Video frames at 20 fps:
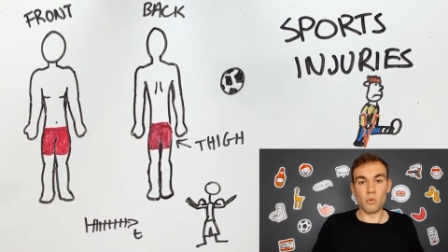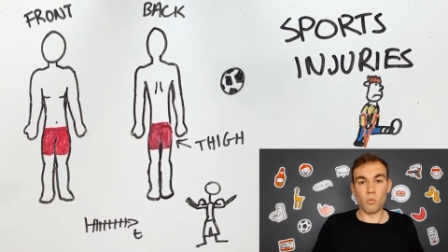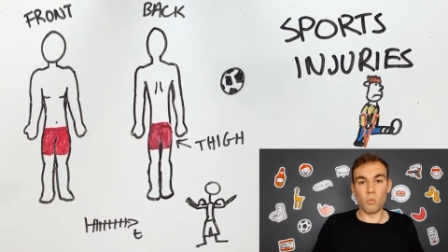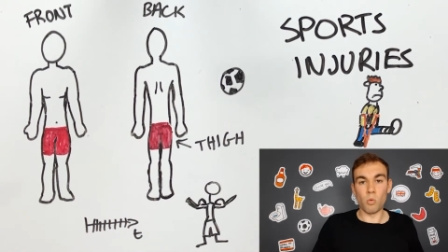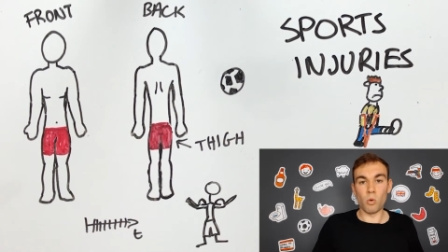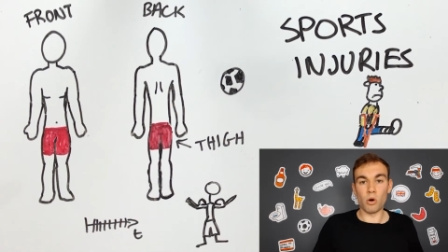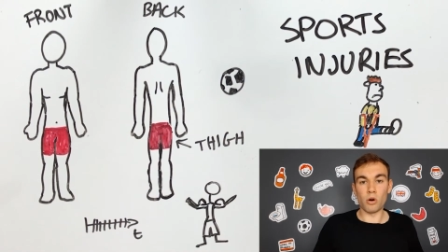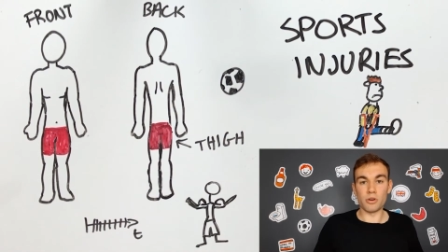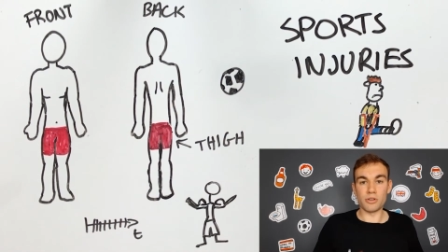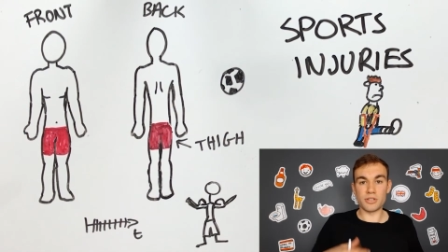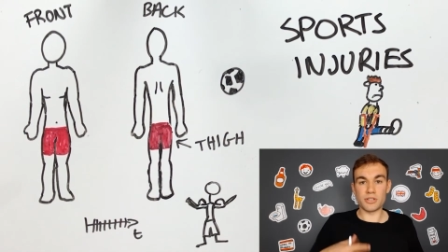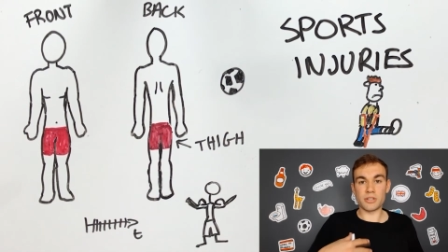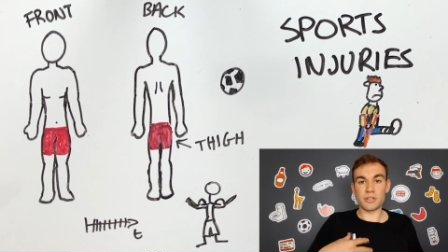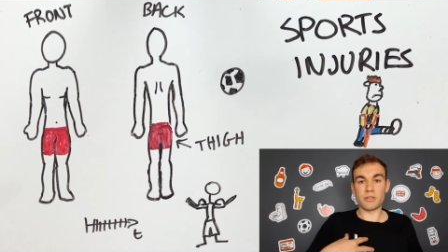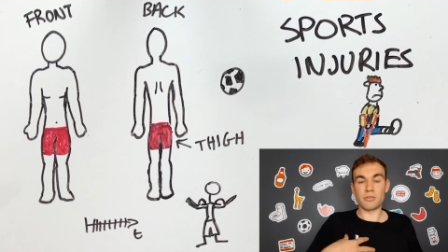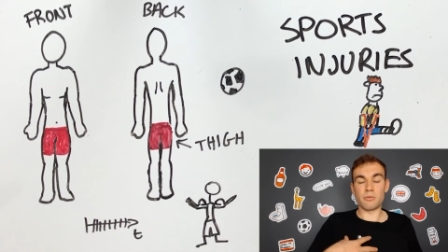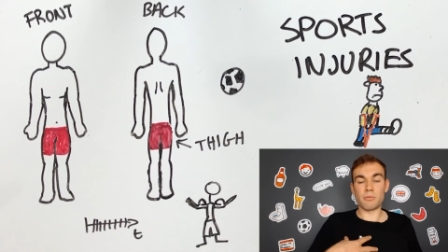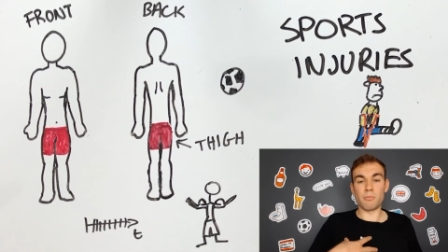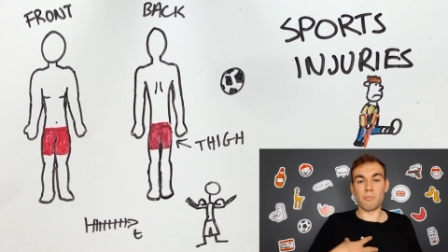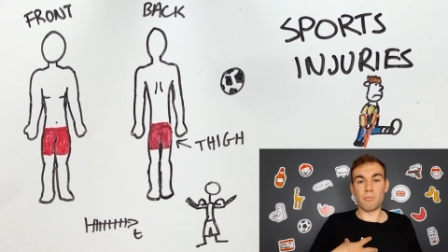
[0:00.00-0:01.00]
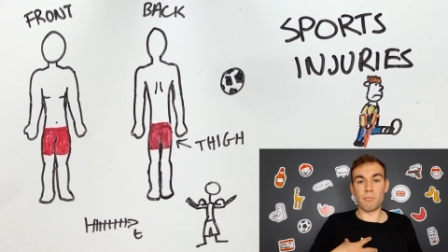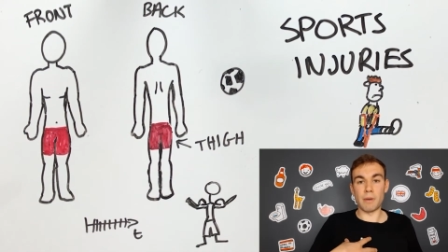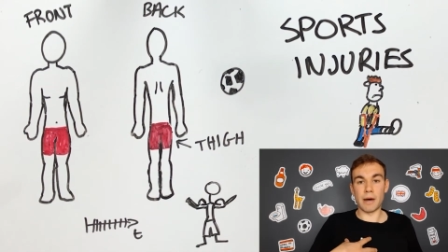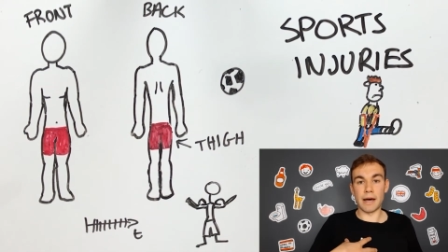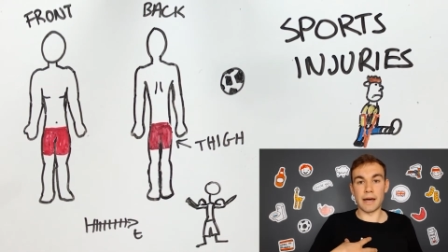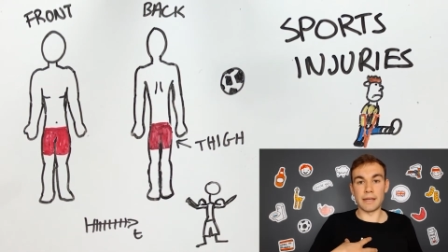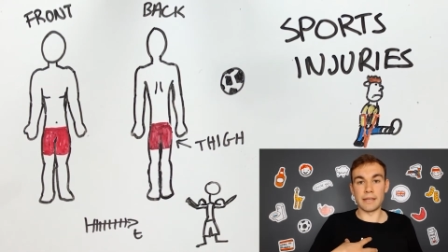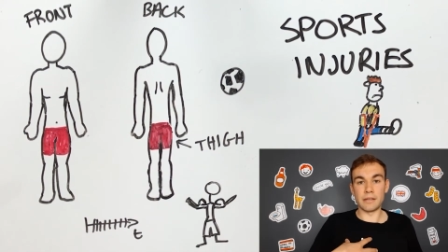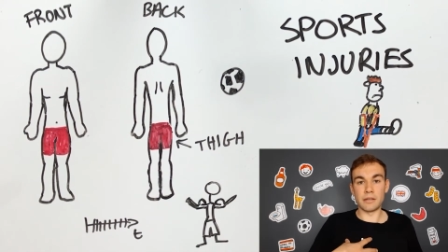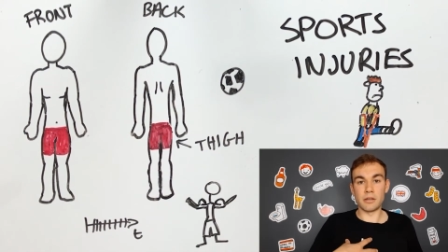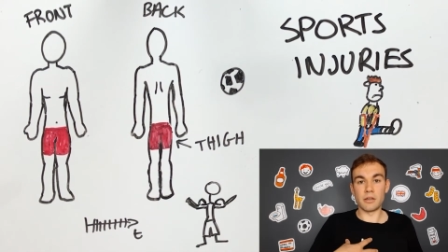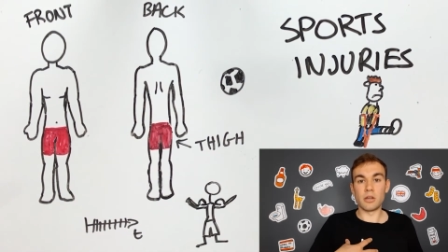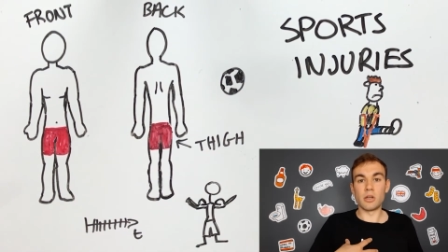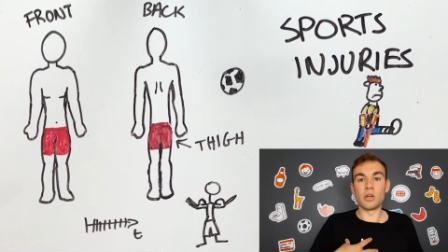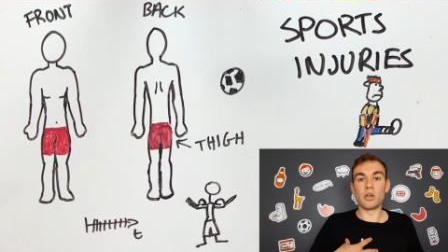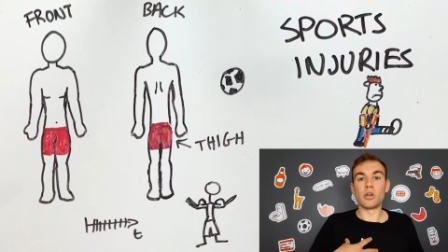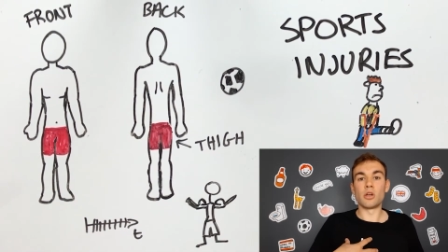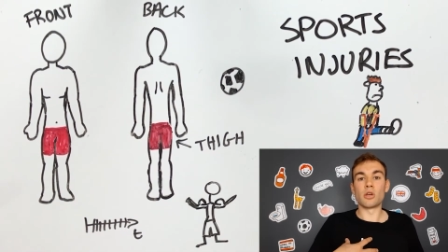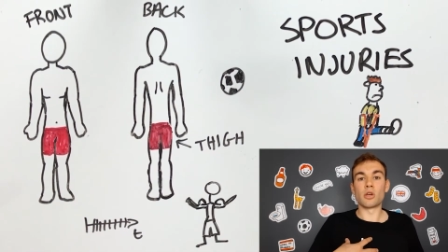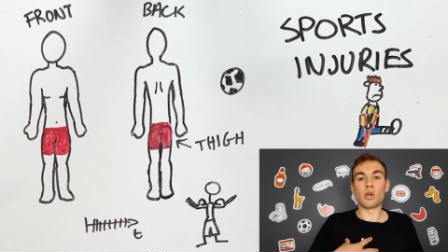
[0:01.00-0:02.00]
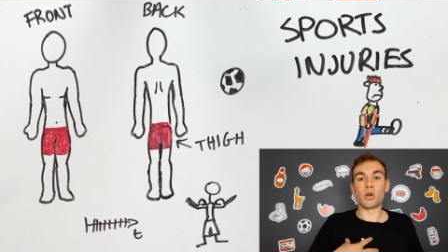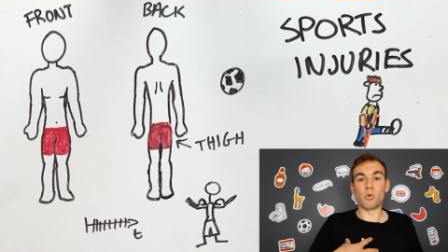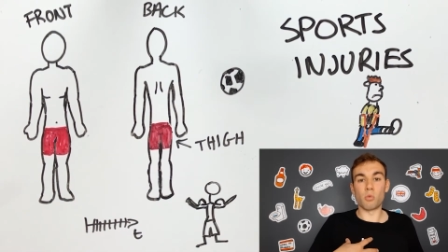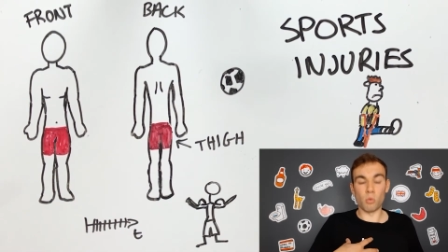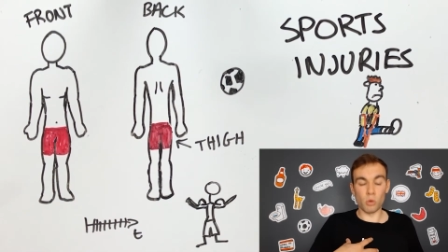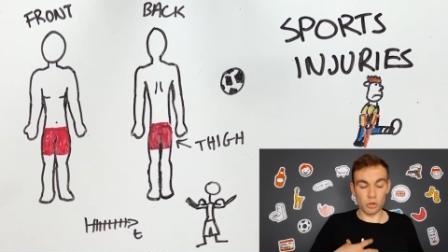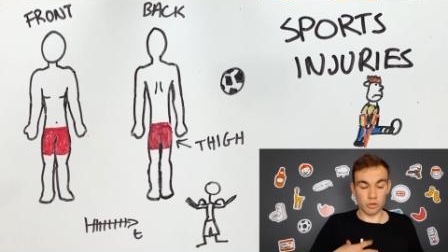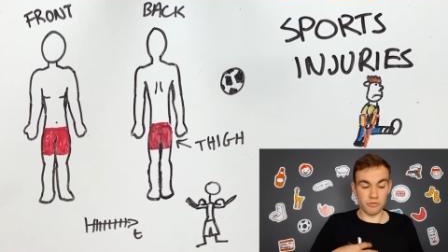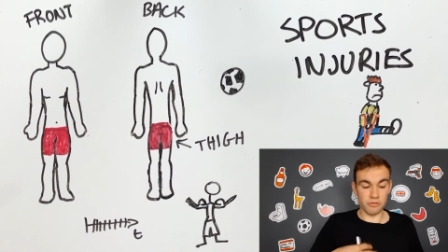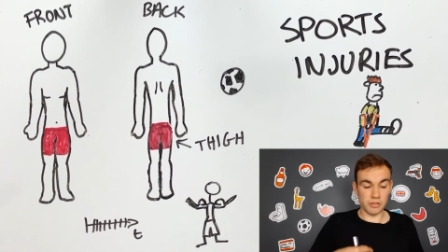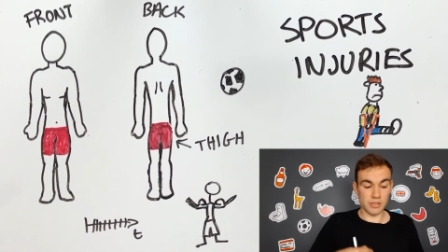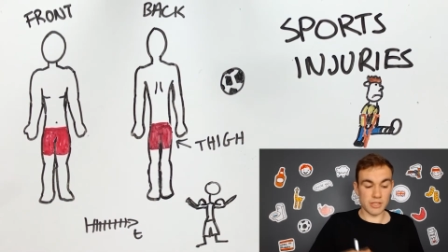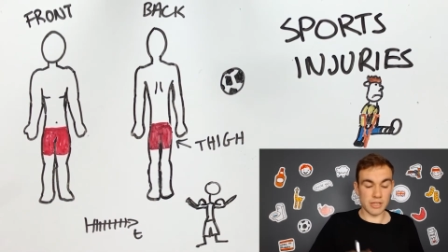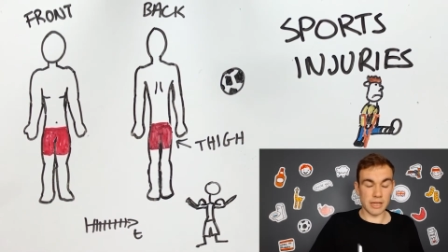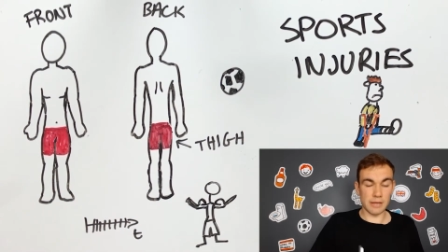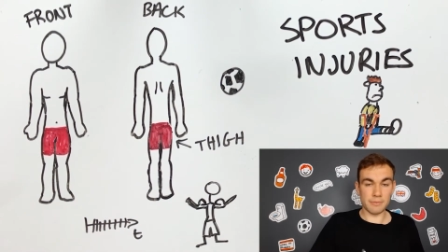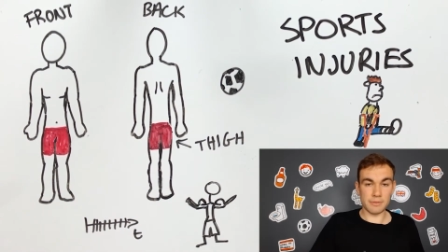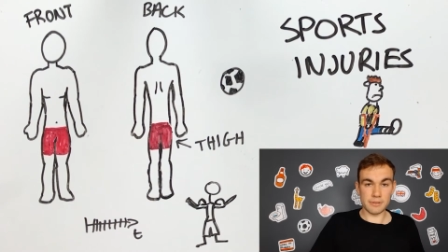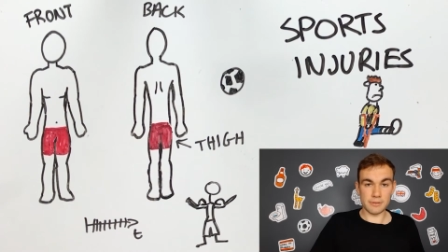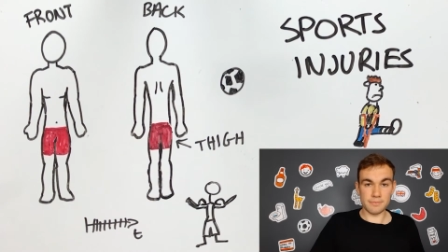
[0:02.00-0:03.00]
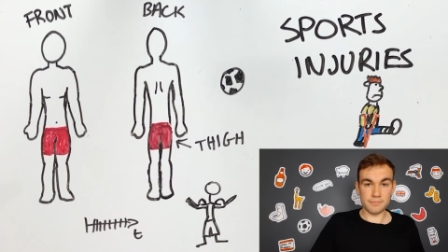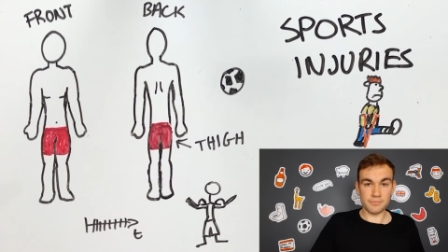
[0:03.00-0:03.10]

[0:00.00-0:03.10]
was my quadricep.